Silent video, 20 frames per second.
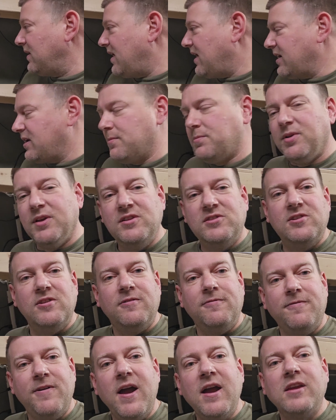I can place it
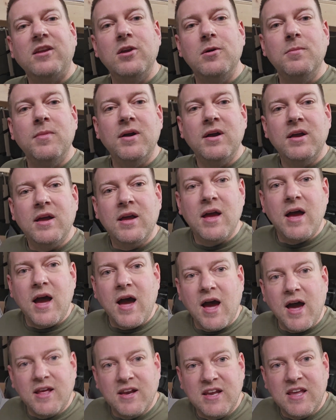in a vacuum
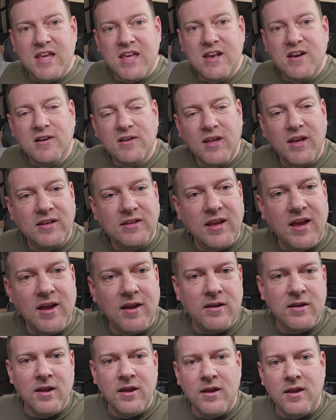on a heater like
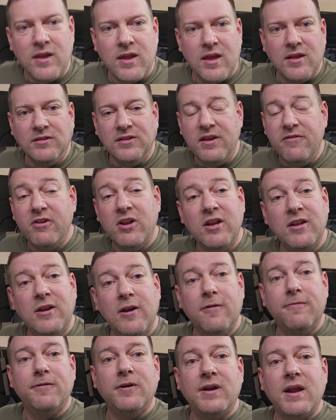that and leave it in
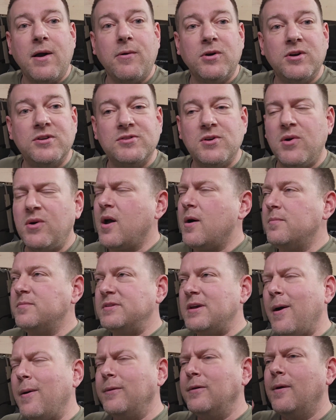there for an hour or so. It
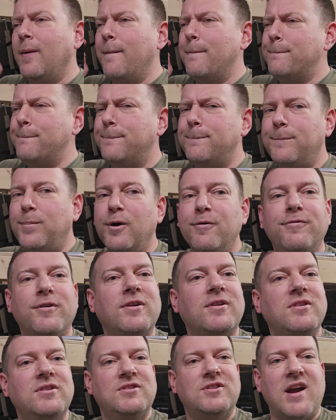comes out
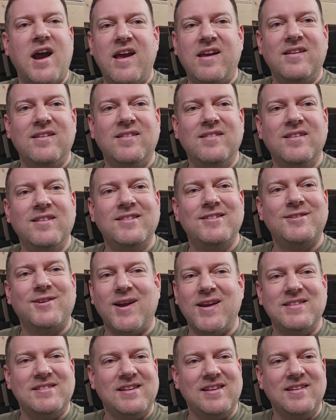perfectly dry. It's
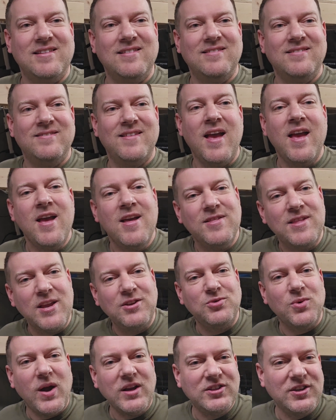crazy.
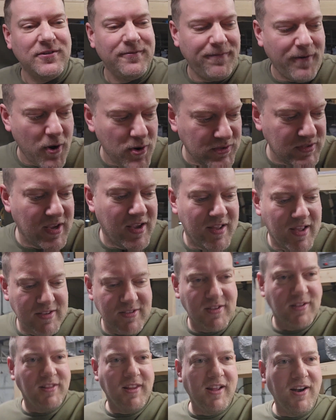Thanks for watching, folks.
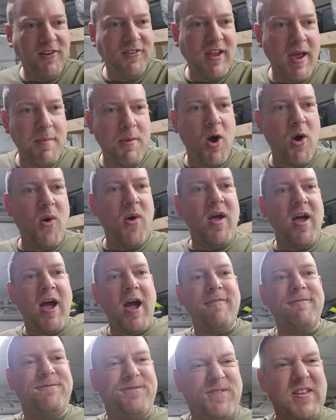That's a little demo
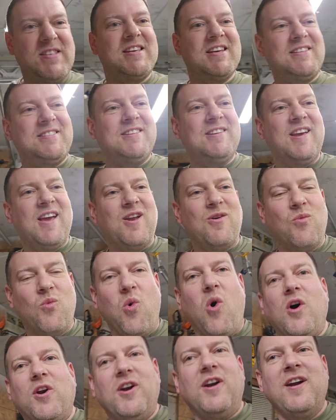on physics and
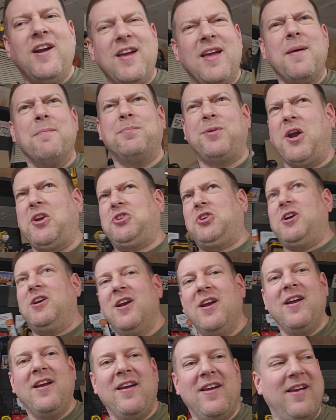water and
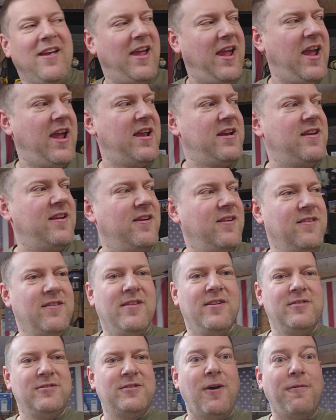pressure and
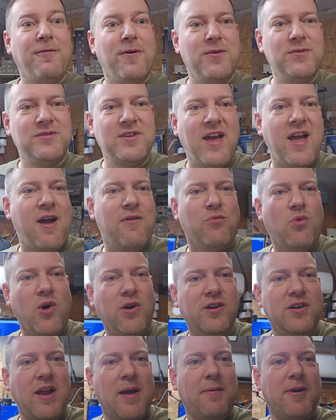cell phones that have
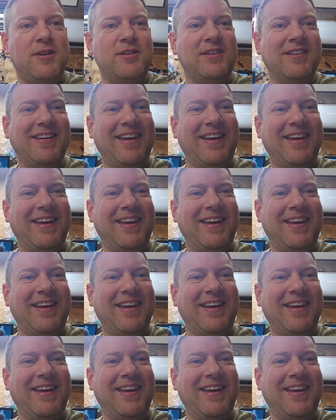water damage.